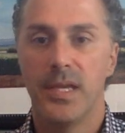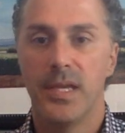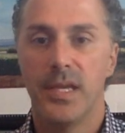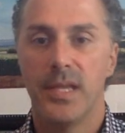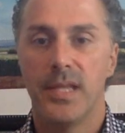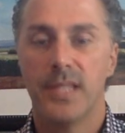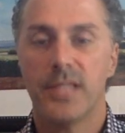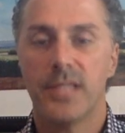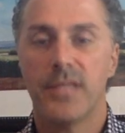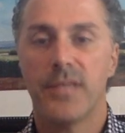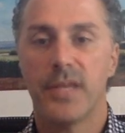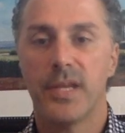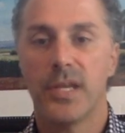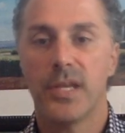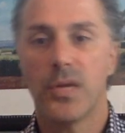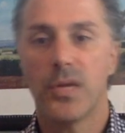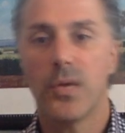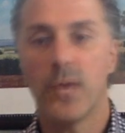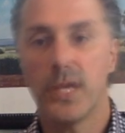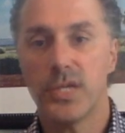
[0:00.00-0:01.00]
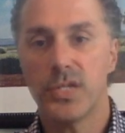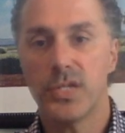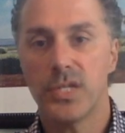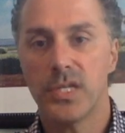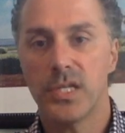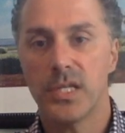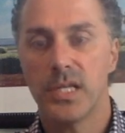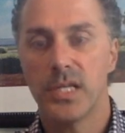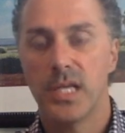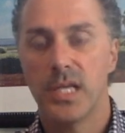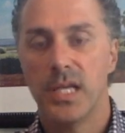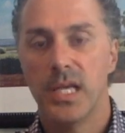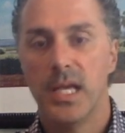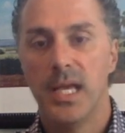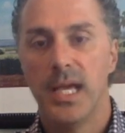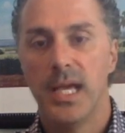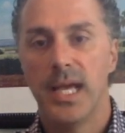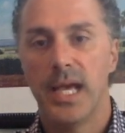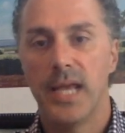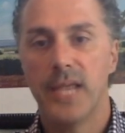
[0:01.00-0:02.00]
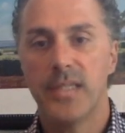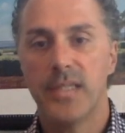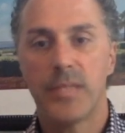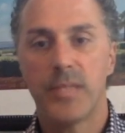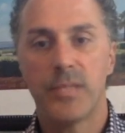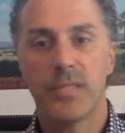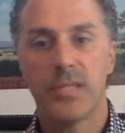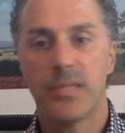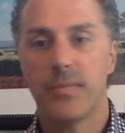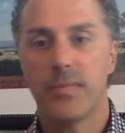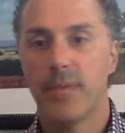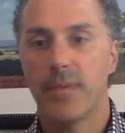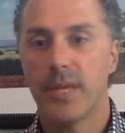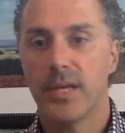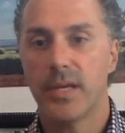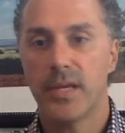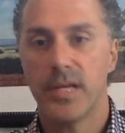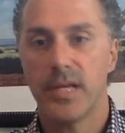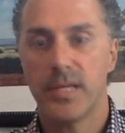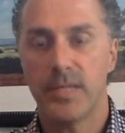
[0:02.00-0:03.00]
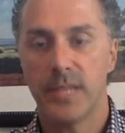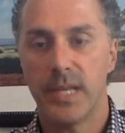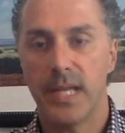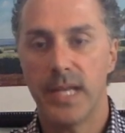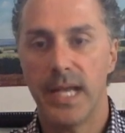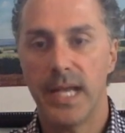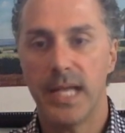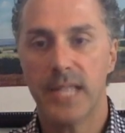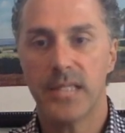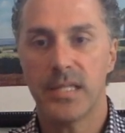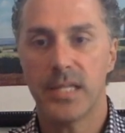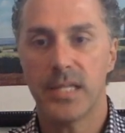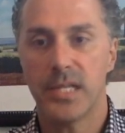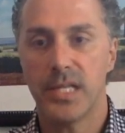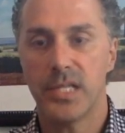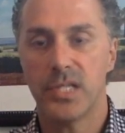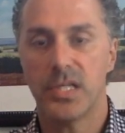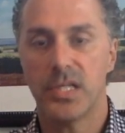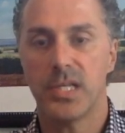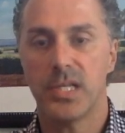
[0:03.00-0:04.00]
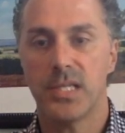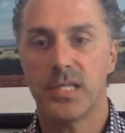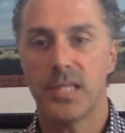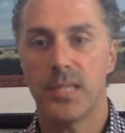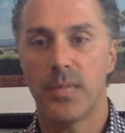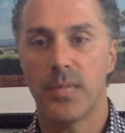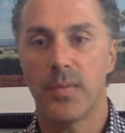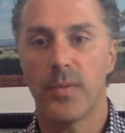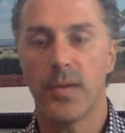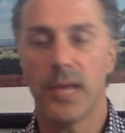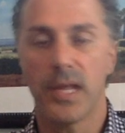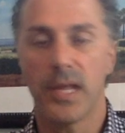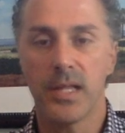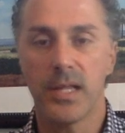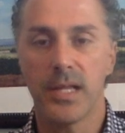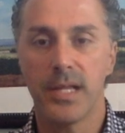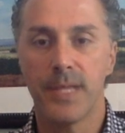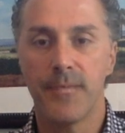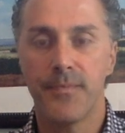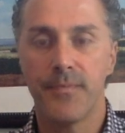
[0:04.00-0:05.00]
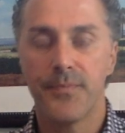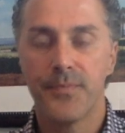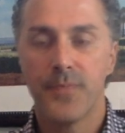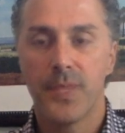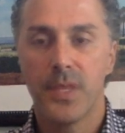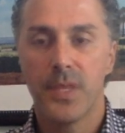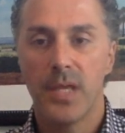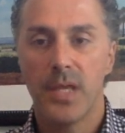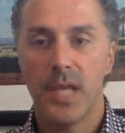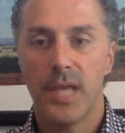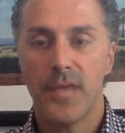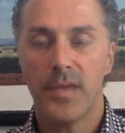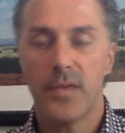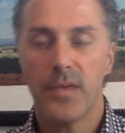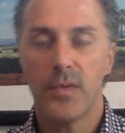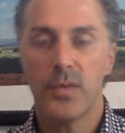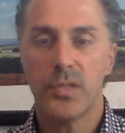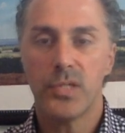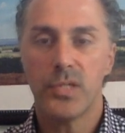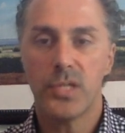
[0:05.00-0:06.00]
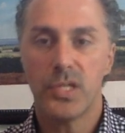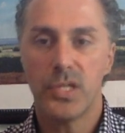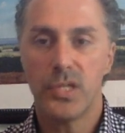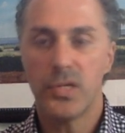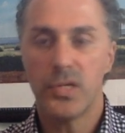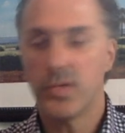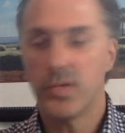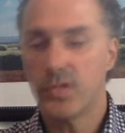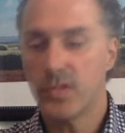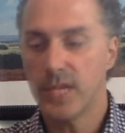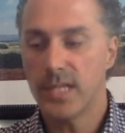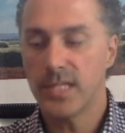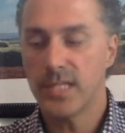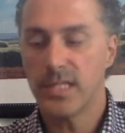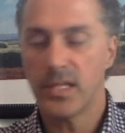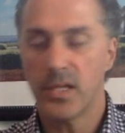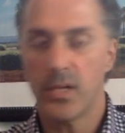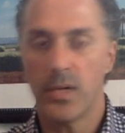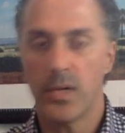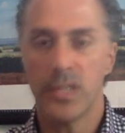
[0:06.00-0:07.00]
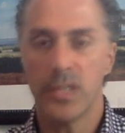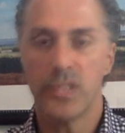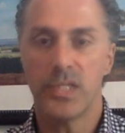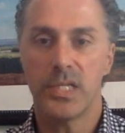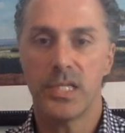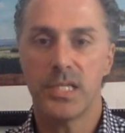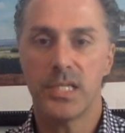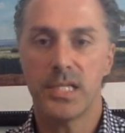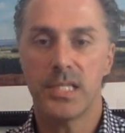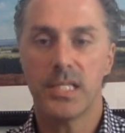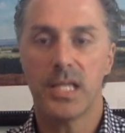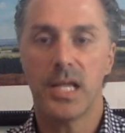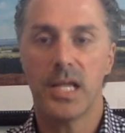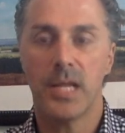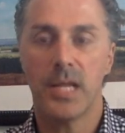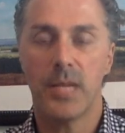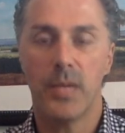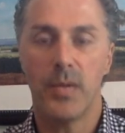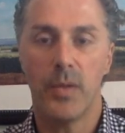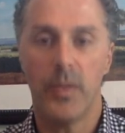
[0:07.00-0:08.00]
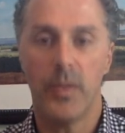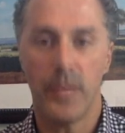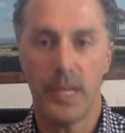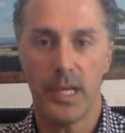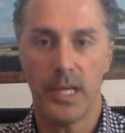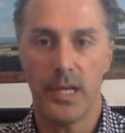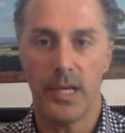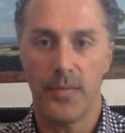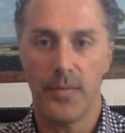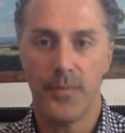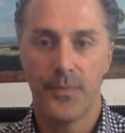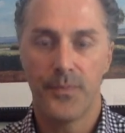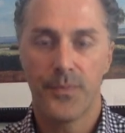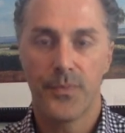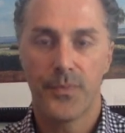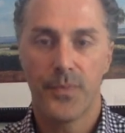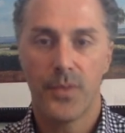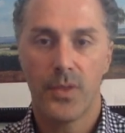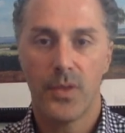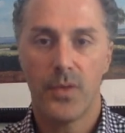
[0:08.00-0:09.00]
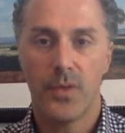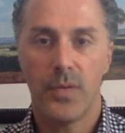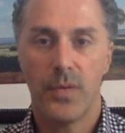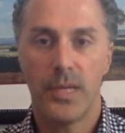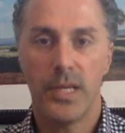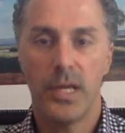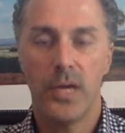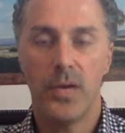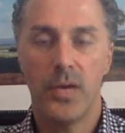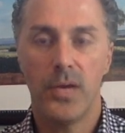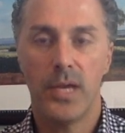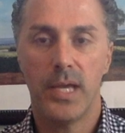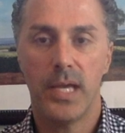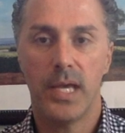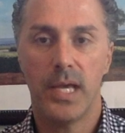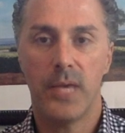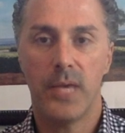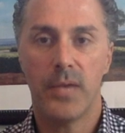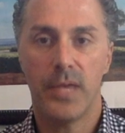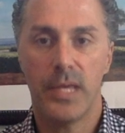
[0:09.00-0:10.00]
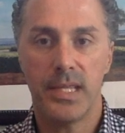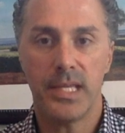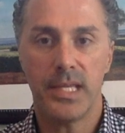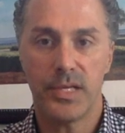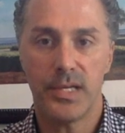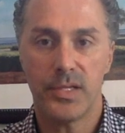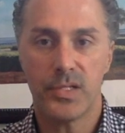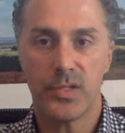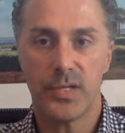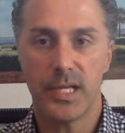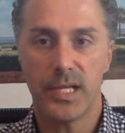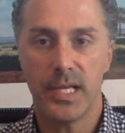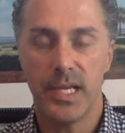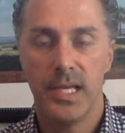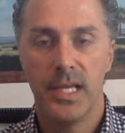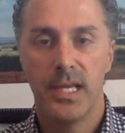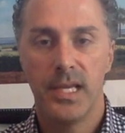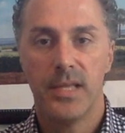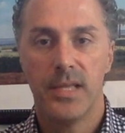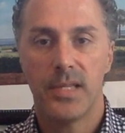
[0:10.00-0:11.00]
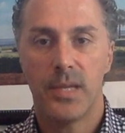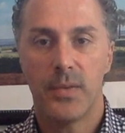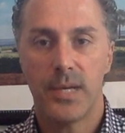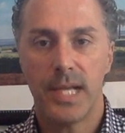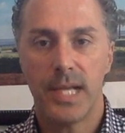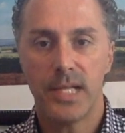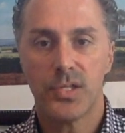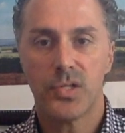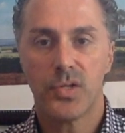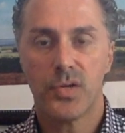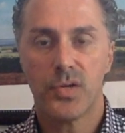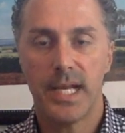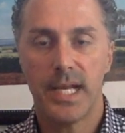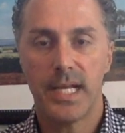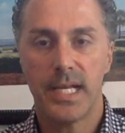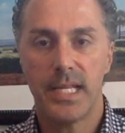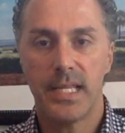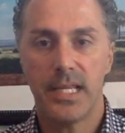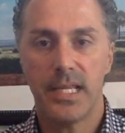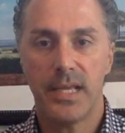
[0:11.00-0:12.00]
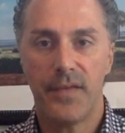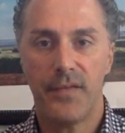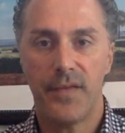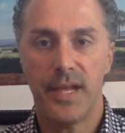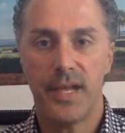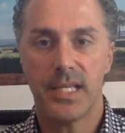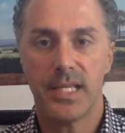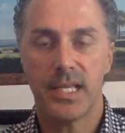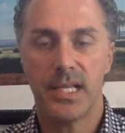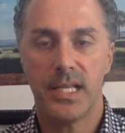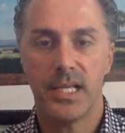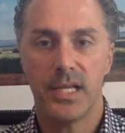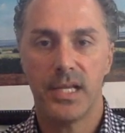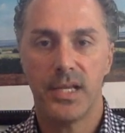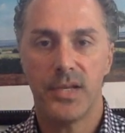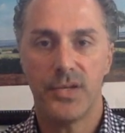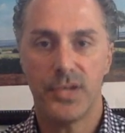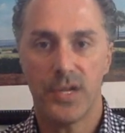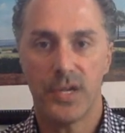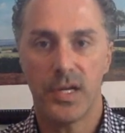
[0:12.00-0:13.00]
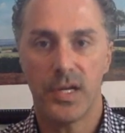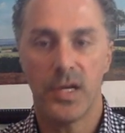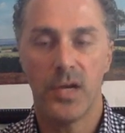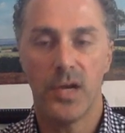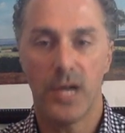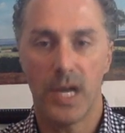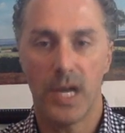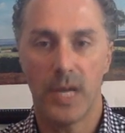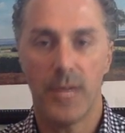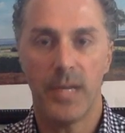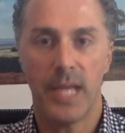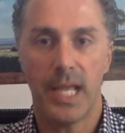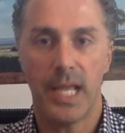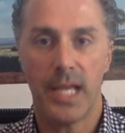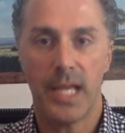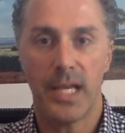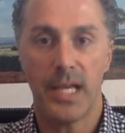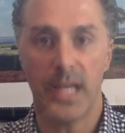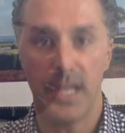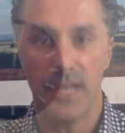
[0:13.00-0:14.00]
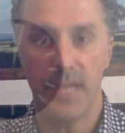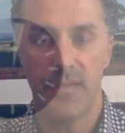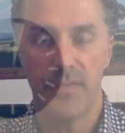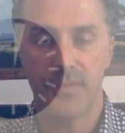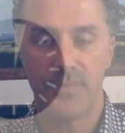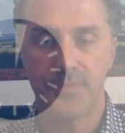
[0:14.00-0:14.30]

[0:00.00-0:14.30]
That's a very good question. The SaeboStim Micro has been an excellent addition to the Saebo product line. I think what we should do to address the question is let's talk about what we know. We know within the industry that we're not training the affected neuro, arm, and hand enough.